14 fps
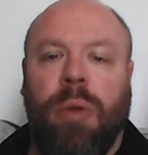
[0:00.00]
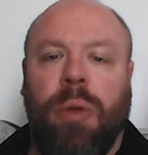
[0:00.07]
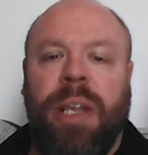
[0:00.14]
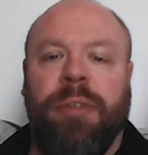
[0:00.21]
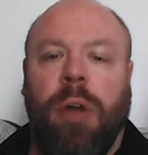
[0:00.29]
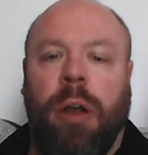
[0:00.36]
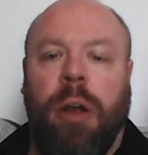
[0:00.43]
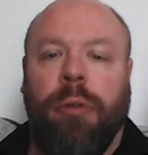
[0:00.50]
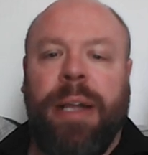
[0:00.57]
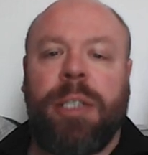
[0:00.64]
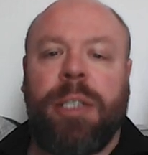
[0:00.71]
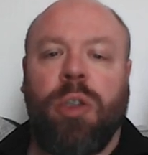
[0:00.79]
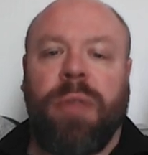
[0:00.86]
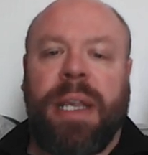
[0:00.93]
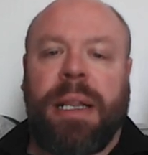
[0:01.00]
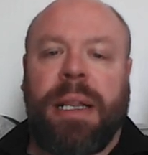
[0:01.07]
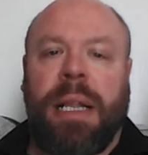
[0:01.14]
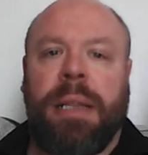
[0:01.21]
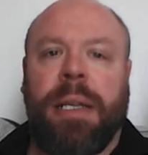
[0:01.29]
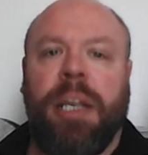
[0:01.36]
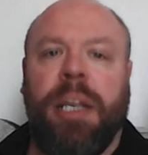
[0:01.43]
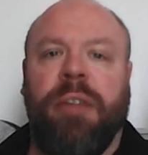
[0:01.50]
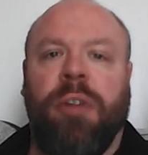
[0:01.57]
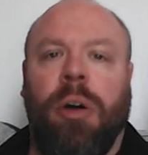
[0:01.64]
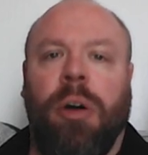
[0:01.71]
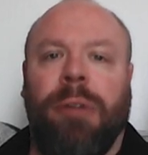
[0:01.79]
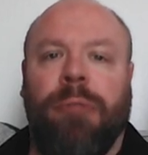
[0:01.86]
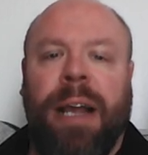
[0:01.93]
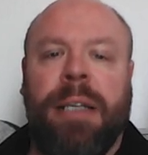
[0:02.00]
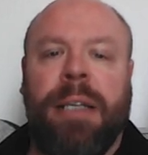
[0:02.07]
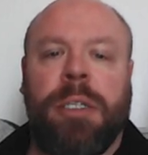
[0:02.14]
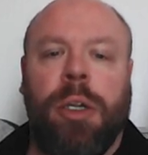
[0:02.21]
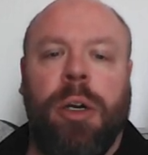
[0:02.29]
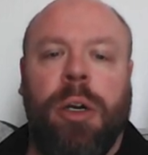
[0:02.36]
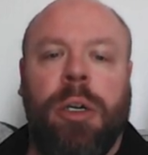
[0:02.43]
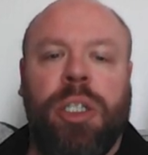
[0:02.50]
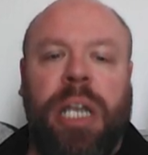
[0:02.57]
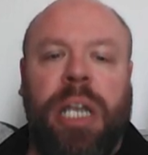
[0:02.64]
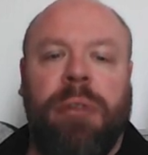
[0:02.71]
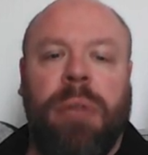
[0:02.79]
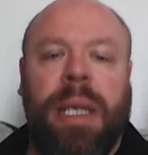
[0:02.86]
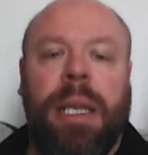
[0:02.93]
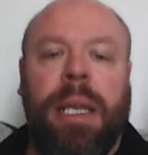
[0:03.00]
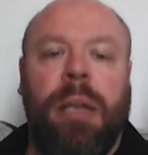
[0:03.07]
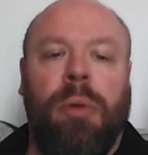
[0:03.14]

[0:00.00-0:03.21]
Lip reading: When you've got greens over the Atlantic, you've got rising air generally.